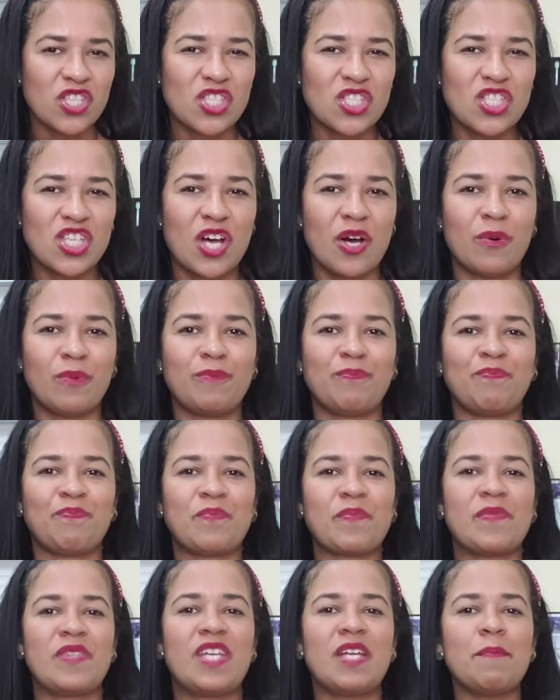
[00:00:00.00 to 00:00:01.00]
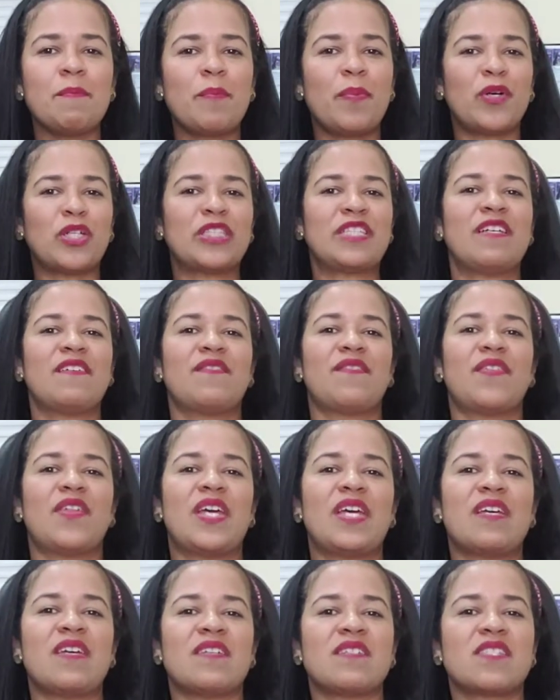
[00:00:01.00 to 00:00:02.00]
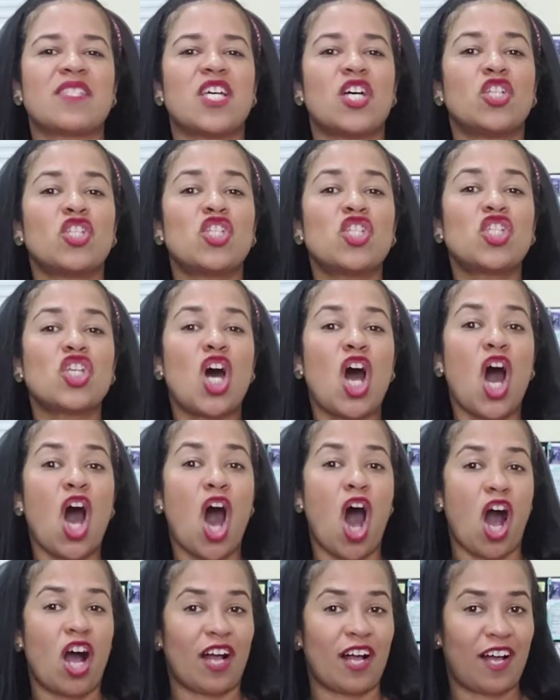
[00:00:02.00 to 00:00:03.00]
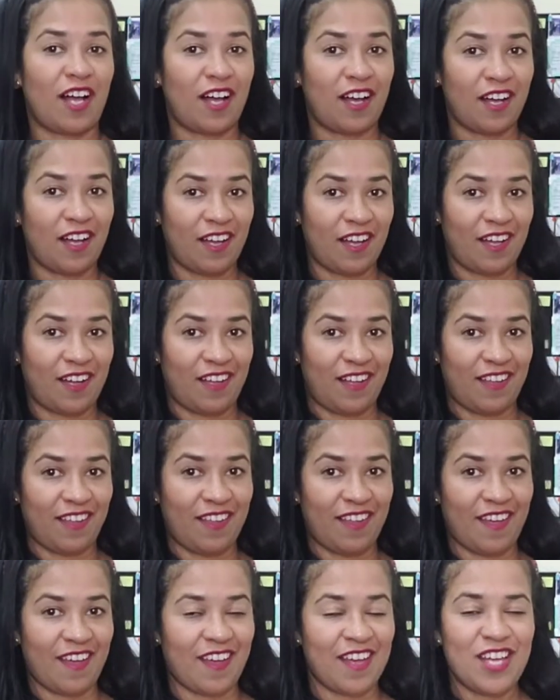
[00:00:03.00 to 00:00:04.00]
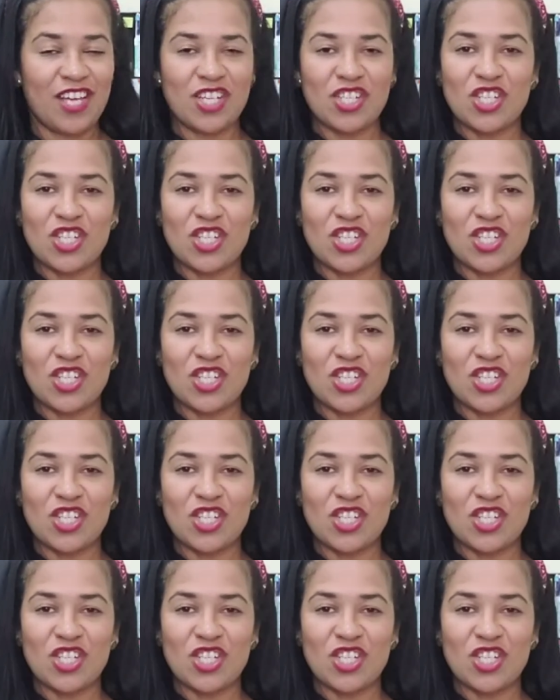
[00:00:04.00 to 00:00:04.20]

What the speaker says: So the important thing is talk, yeah?